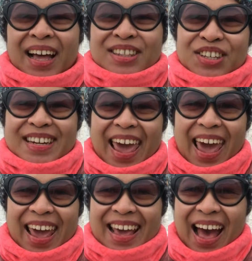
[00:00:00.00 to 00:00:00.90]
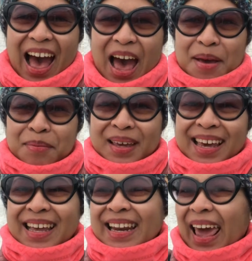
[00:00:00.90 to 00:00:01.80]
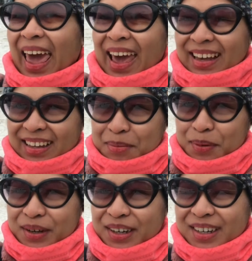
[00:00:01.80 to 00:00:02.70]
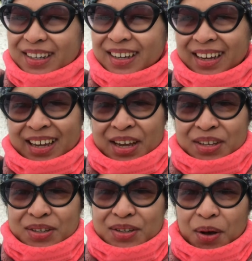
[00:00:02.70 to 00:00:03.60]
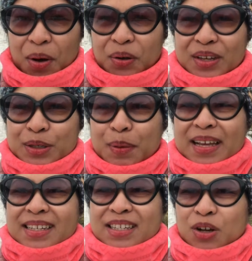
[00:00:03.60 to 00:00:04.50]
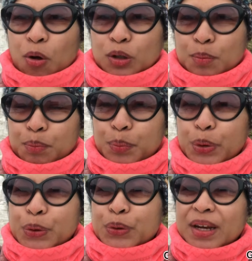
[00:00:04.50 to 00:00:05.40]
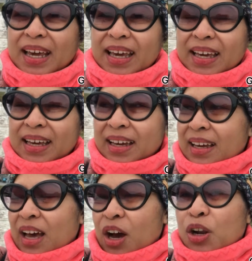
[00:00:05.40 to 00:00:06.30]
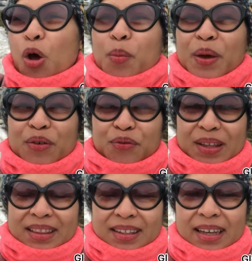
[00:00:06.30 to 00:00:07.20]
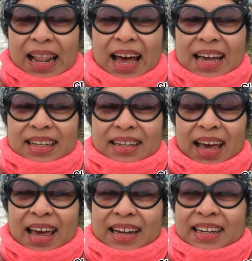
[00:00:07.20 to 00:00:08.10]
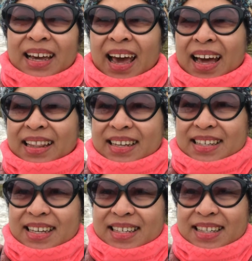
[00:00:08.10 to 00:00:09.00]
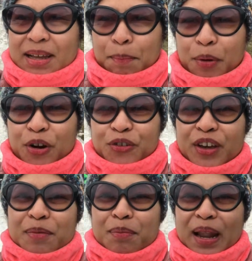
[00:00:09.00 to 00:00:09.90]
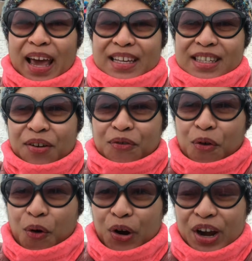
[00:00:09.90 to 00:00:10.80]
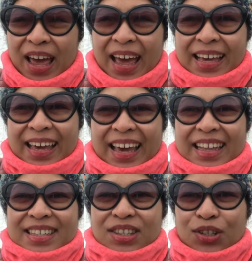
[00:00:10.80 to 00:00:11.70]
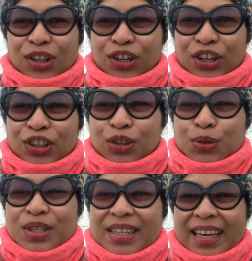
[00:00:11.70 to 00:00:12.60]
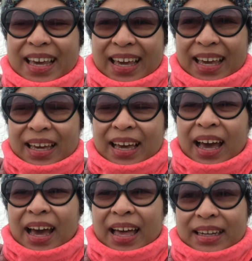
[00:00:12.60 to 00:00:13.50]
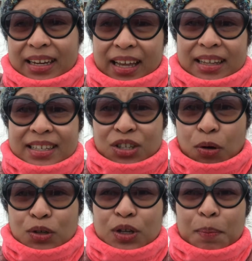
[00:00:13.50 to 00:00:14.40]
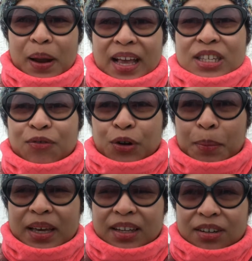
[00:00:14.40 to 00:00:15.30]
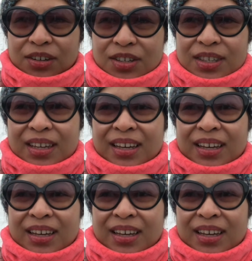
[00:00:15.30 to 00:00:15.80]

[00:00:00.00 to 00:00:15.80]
Today I'm in Engelberg. So this place is called Brunni Globi Winterland, and this is the perfect place for kids to learn to ski, and this is also the place for beginners.